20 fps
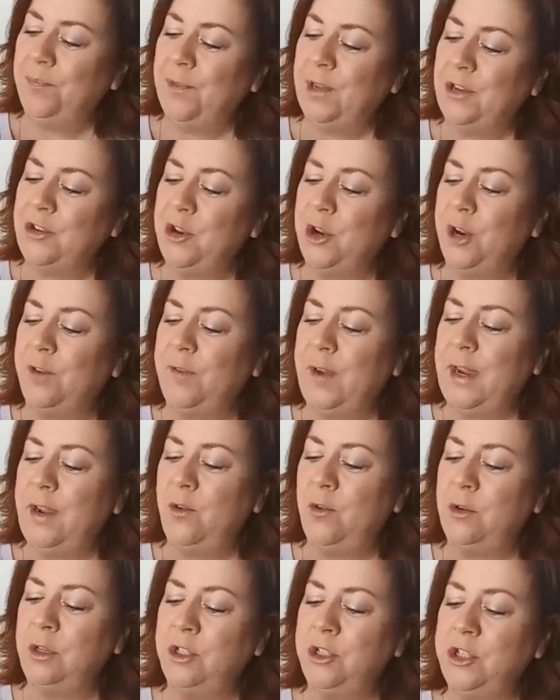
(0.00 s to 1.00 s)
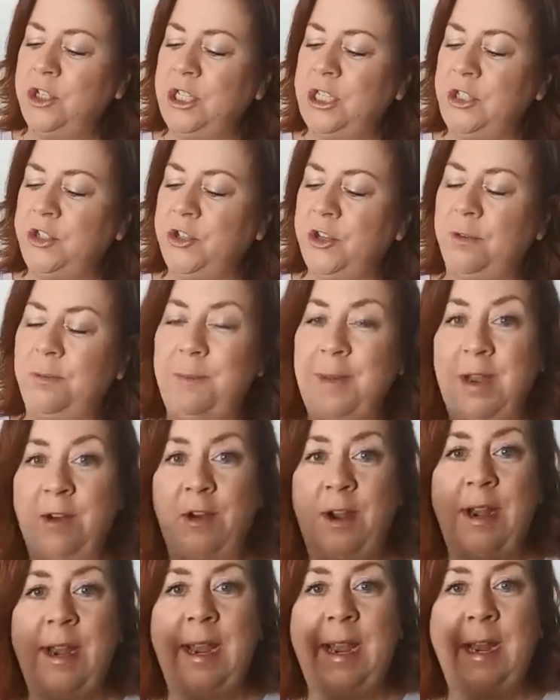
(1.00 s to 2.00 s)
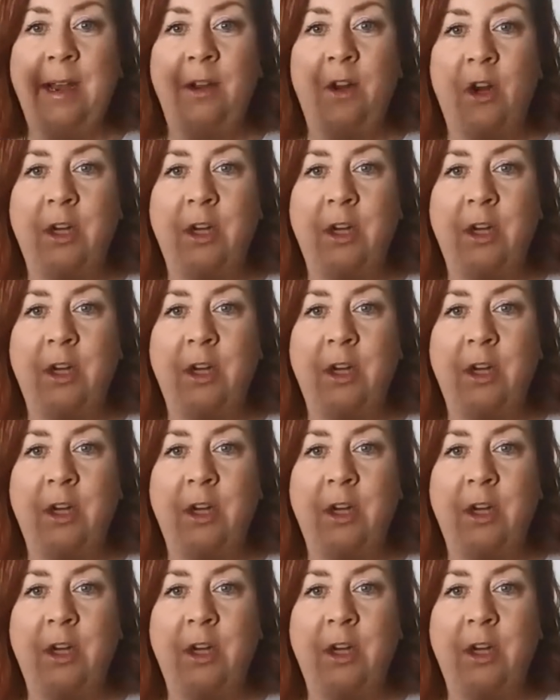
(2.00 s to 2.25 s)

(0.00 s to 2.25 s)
Sugar-free orange ginger marinade